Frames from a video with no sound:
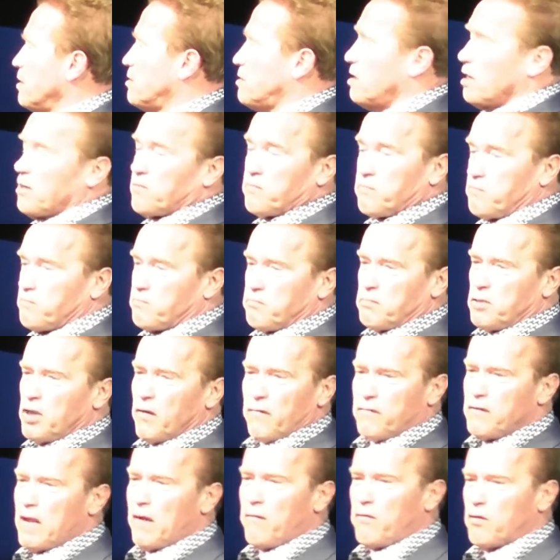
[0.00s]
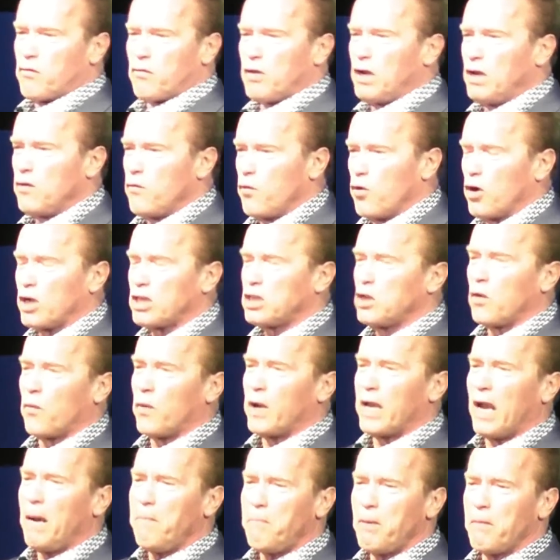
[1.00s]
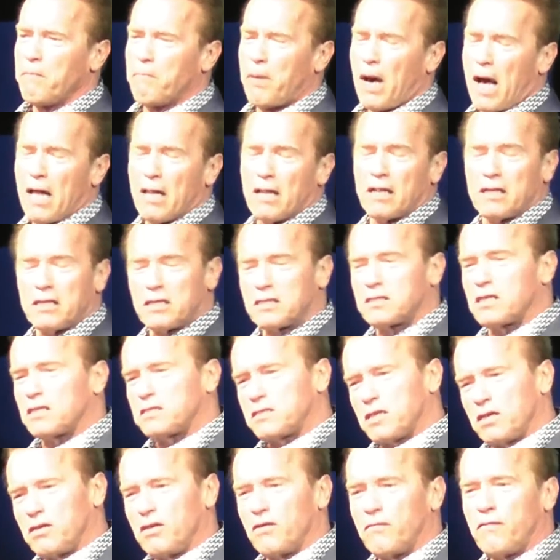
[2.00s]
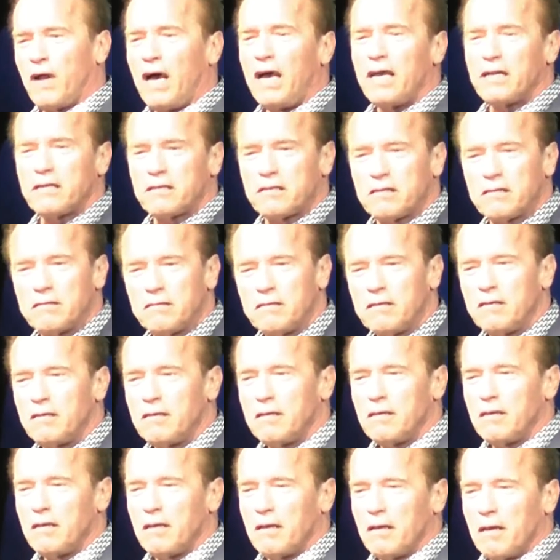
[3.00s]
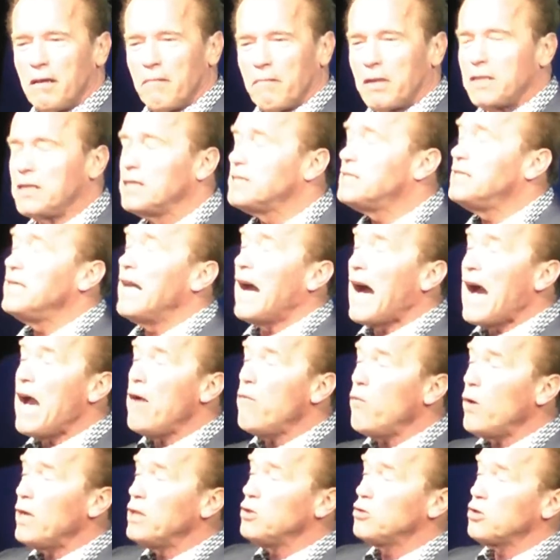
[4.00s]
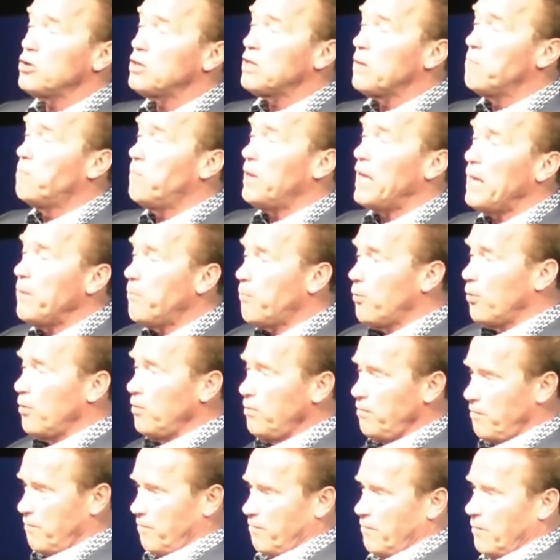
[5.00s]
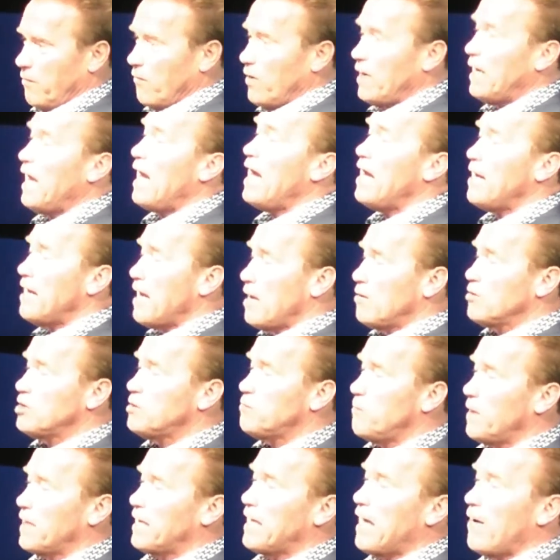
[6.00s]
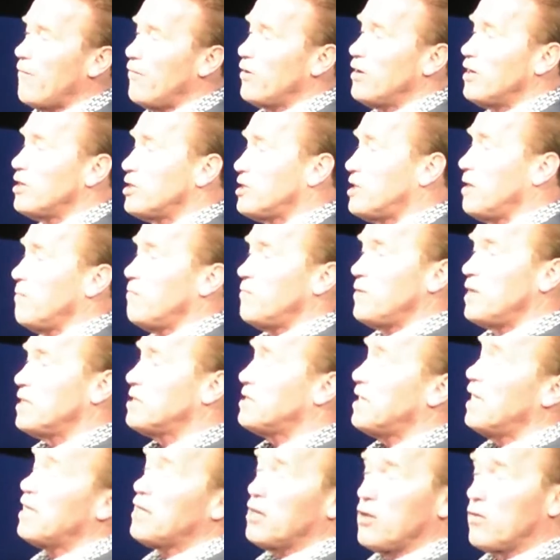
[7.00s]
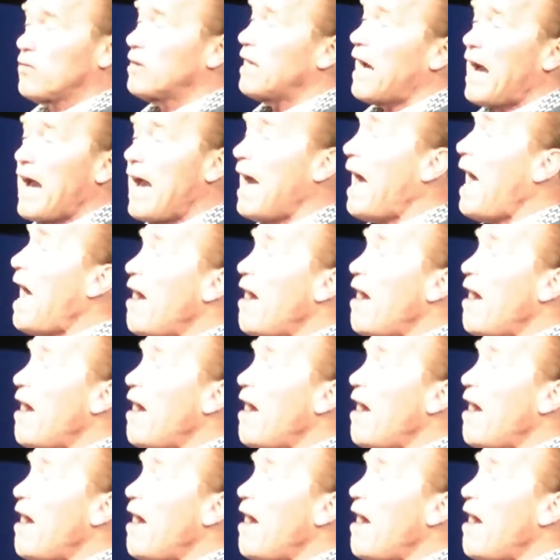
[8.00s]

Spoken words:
They said, you've never really worked your way up in politics. I said, you're right. But you see, I went to the people when I announced my governorship, and they said, look, I